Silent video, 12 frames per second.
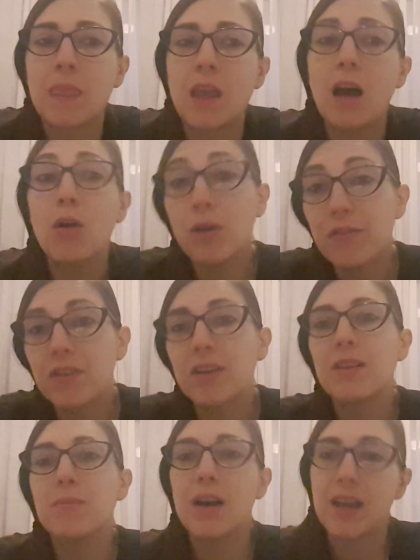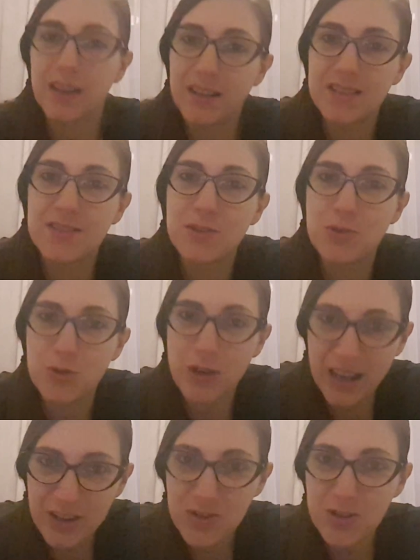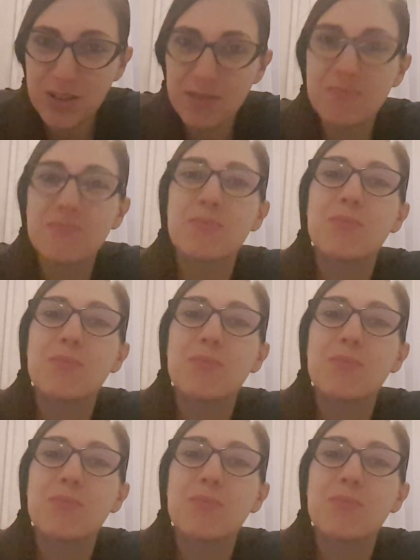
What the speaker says: However, in my situation,